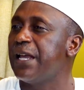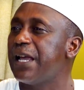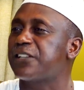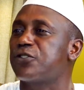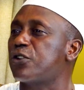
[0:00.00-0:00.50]

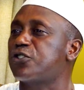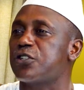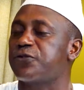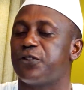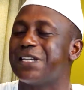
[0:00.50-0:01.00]
It's not
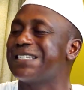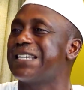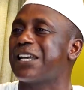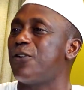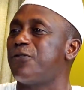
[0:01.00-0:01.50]
just for the
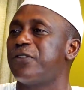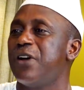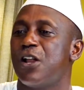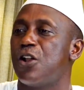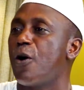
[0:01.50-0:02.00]
sake of
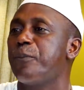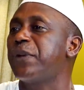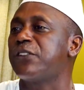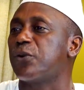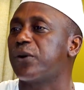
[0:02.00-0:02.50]

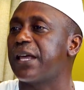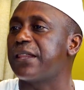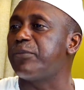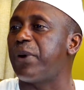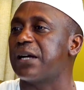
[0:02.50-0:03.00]
lumping
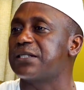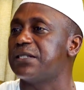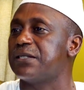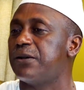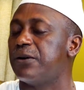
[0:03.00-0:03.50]
together
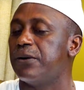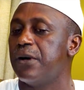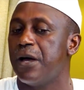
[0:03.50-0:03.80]
parties, no.